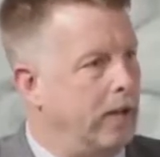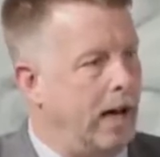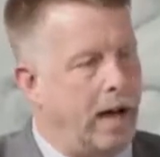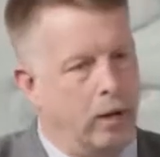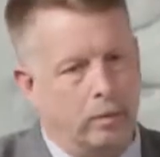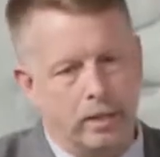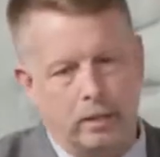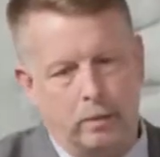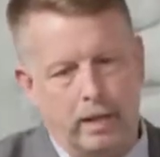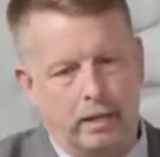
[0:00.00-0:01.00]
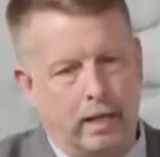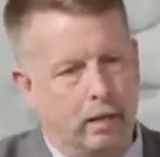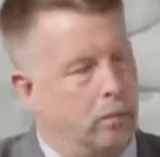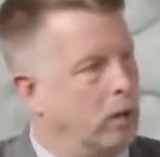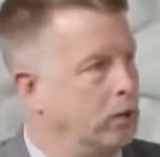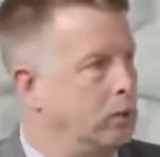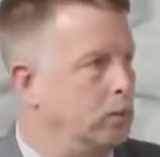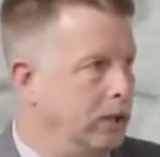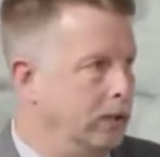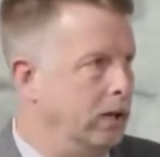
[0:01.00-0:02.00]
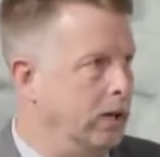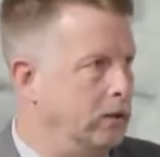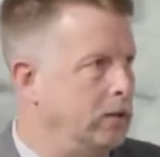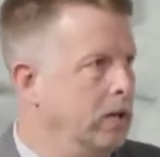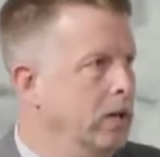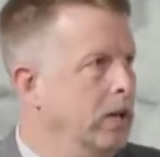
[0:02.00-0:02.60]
That helps us maintain parks and playgrounds